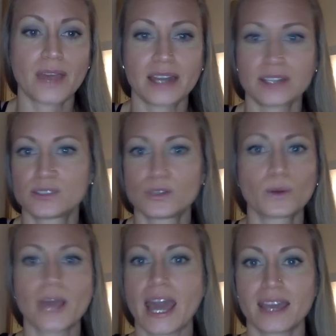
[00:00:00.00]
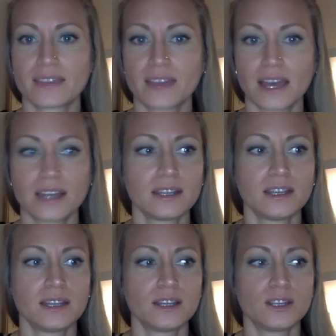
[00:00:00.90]
that it's okay, that
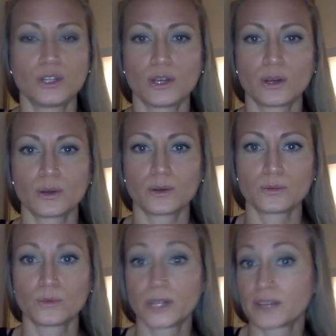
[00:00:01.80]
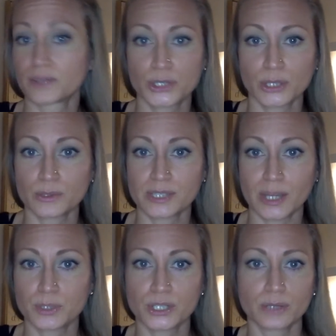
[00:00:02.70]
you know, whatever shows
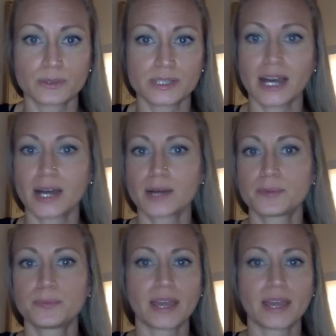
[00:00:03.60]
up, shows up,